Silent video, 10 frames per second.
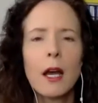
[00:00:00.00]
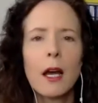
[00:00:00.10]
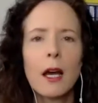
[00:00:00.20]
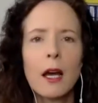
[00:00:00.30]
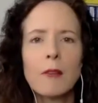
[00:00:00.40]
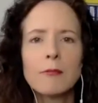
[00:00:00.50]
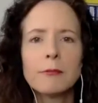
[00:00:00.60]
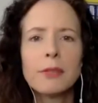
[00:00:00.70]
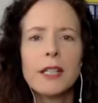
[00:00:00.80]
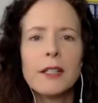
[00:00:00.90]

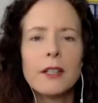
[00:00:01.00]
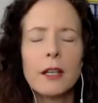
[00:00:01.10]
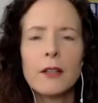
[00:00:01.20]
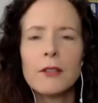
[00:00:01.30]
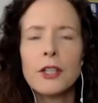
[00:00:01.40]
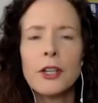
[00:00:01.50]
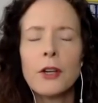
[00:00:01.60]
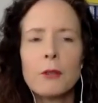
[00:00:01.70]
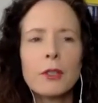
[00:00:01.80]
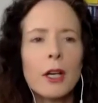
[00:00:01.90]
but you
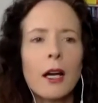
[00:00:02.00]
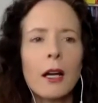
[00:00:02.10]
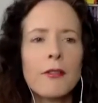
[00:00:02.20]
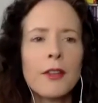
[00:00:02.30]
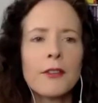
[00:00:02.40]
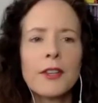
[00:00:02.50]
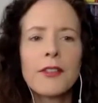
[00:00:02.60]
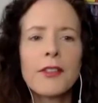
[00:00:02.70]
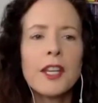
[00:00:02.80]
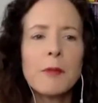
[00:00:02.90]
know, the
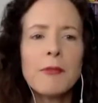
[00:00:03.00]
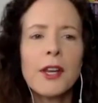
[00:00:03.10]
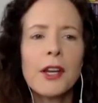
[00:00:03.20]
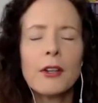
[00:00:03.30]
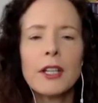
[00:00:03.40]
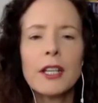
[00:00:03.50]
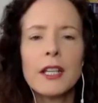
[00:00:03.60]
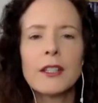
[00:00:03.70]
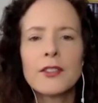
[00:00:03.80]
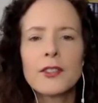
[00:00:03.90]
theme there
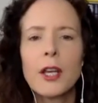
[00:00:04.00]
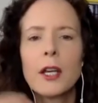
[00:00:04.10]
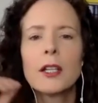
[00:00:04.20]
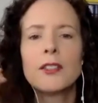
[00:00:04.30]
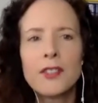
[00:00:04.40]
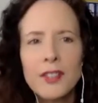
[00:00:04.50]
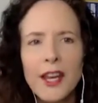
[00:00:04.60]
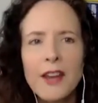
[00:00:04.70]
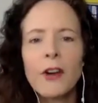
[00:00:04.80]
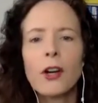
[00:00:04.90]
is
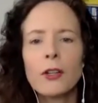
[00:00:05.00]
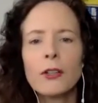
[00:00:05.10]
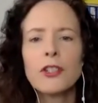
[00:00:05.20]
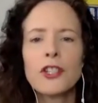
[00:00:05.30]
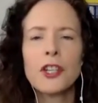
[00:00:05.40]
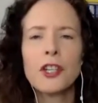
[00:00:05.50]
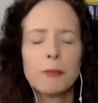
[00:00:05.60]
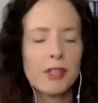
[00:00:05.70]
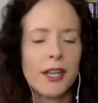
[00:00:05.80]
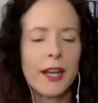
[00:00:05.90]
save our ocean,
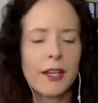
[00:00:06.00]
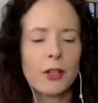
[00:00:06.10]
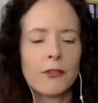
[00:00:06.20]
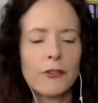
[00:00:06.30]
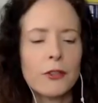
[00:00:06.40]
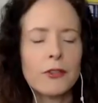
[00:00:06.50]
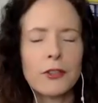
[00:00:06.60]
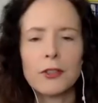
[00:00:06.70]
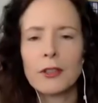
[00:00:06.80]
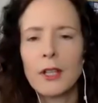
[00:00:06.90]
protect our
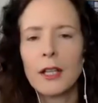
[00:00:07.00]
future.